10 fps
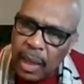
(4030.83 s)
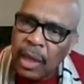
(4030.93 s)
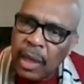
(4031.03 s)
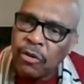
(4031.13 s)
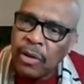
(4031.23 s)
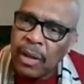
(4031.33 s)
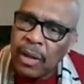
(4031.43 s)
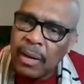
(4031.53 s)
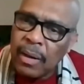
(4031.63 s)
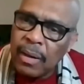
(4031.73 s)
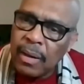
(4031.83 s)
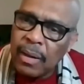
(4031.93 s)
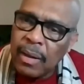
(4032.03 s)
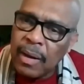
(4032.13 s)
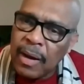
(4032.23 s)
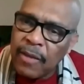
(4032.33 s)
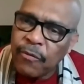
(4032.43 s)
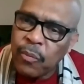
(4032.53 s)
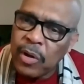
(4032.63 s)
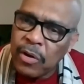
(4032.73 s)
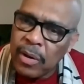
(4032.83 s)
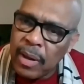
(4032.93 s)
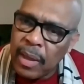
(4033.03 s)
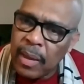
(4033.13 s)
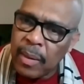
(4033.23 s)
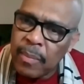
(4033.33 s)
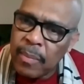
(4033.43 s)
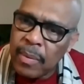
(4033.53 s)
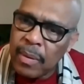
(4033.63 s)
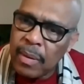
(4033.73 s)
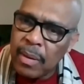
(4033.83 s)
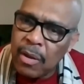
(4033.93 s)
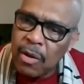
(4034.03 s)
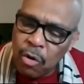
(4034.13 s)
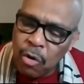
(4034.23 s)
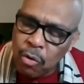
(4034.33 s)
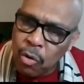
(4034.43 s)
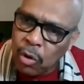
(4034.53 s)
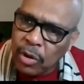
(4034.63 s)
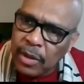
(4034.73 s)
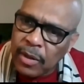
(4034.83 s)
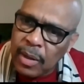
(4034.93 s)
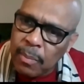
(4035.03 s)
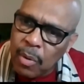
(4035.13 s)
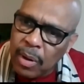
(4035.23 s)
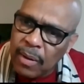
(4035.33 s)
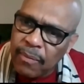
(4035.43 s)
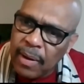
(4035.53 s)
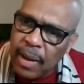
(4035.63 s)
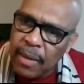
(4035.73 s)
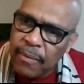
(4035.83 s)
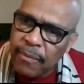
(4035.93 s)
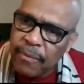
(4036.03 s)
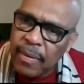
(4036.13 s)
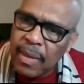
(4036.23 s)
the angel left with your name, wrote it in the book of life.